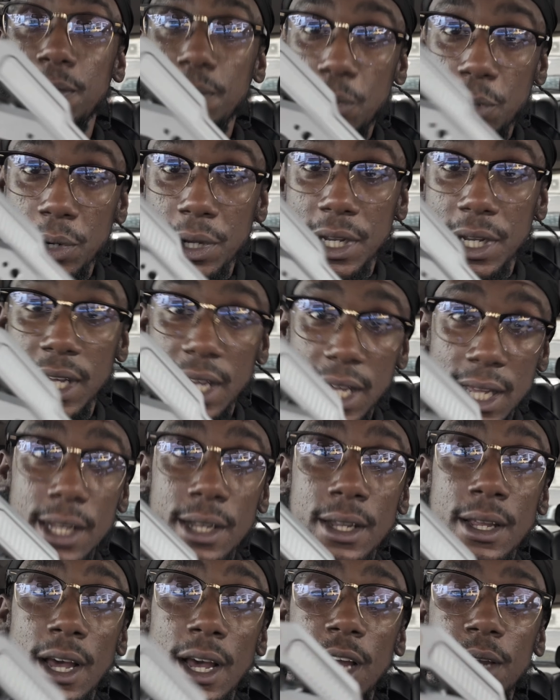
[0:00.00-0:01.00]
putting it
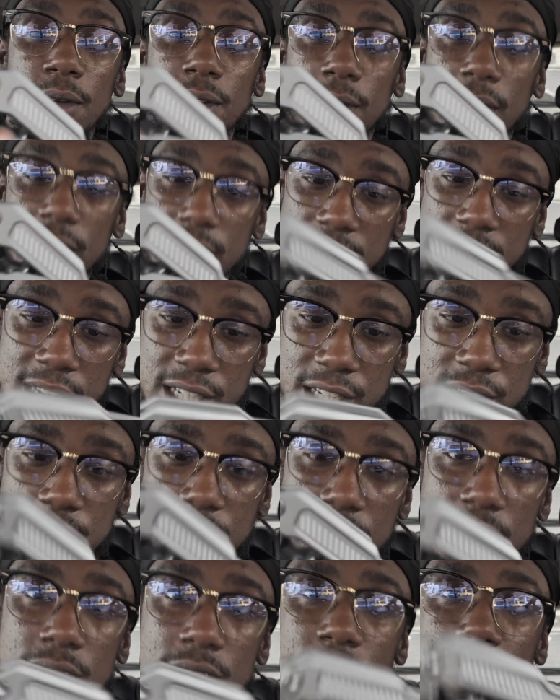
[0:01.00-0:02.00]
in and attaching
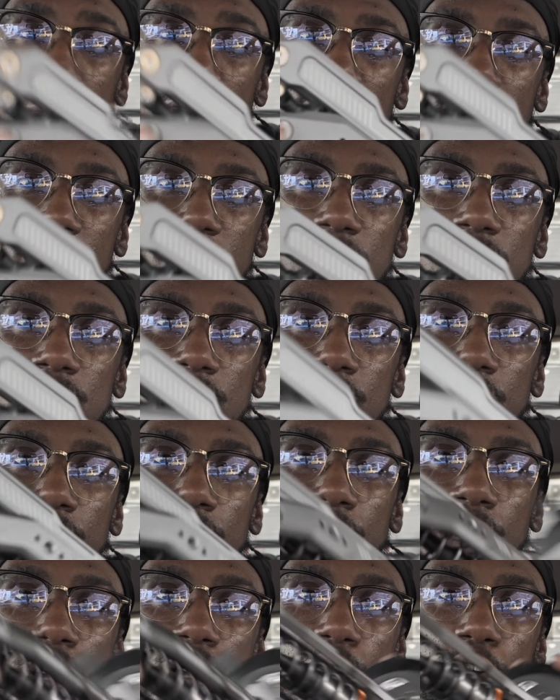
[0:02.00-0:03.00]
it to the device.
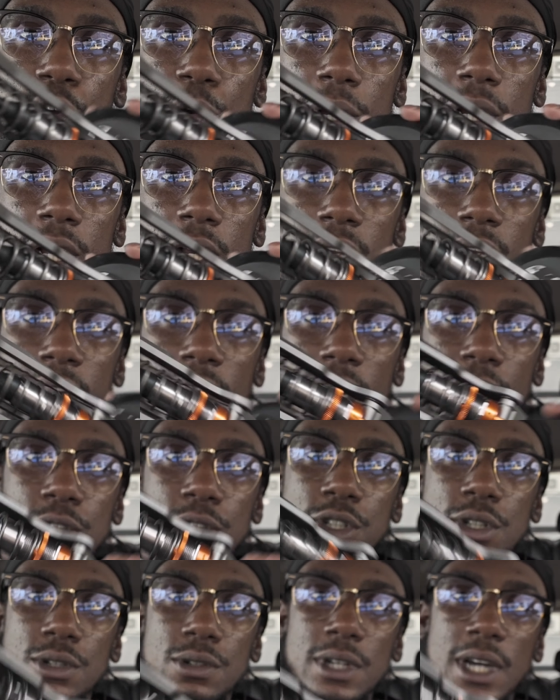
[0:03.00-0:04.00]
Quickly, I'll
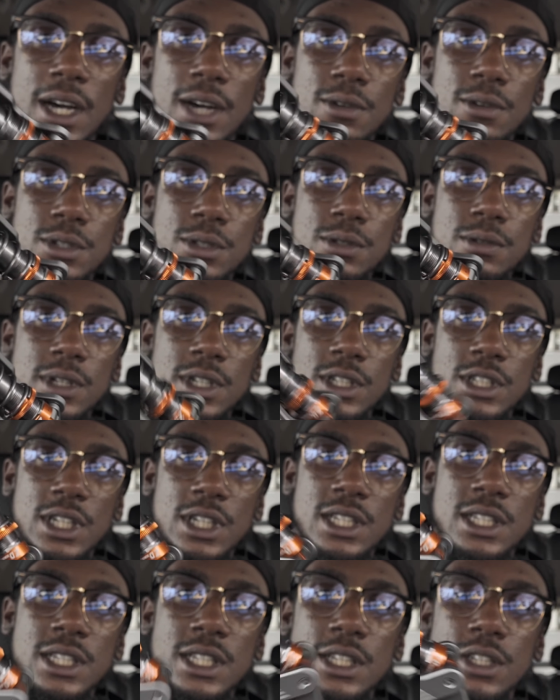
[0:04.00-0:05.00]
show you how to
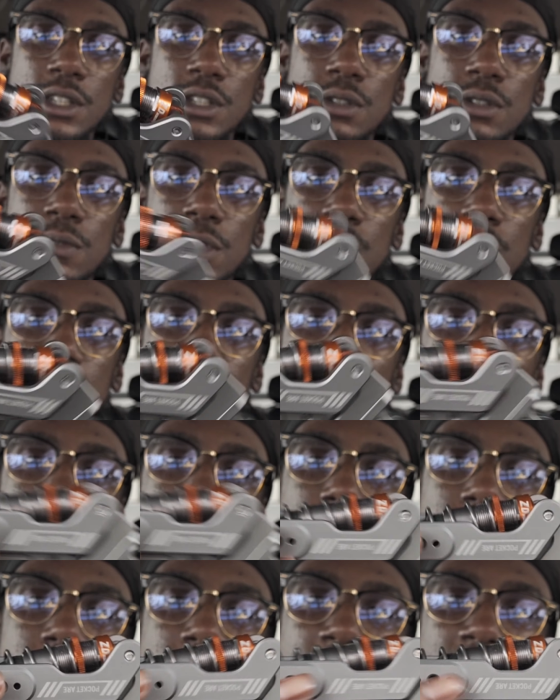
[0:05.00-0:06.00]
adjust it. So what you want to
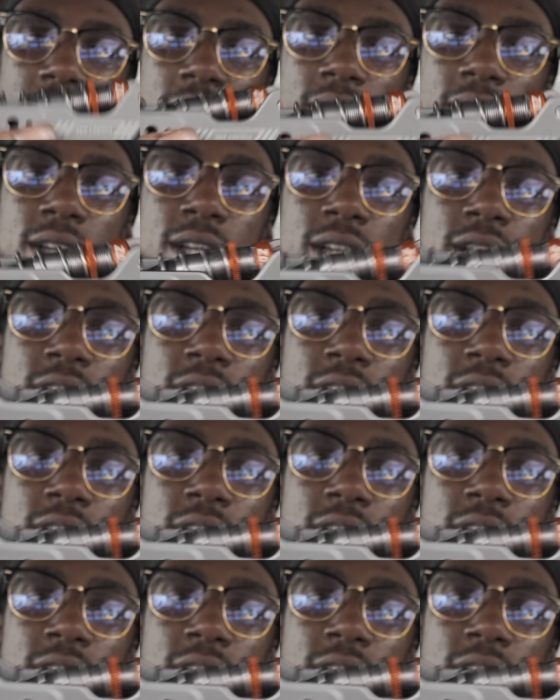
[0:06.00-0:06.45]
do here